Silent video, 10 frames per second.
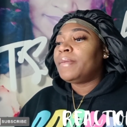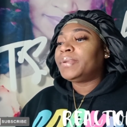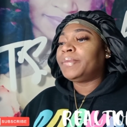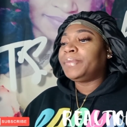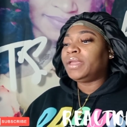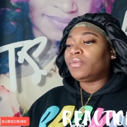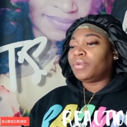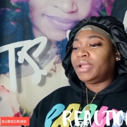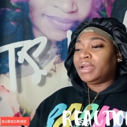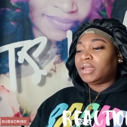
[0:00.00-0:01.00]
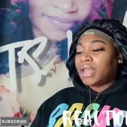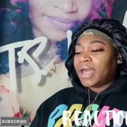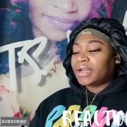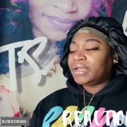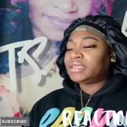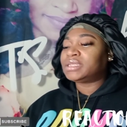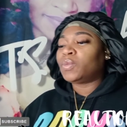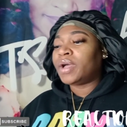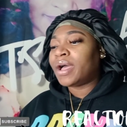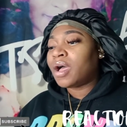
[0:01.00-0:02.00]
But me reading a lot of this,
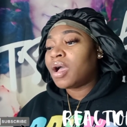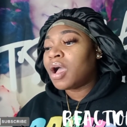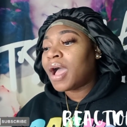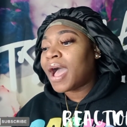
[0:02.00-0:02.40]
well,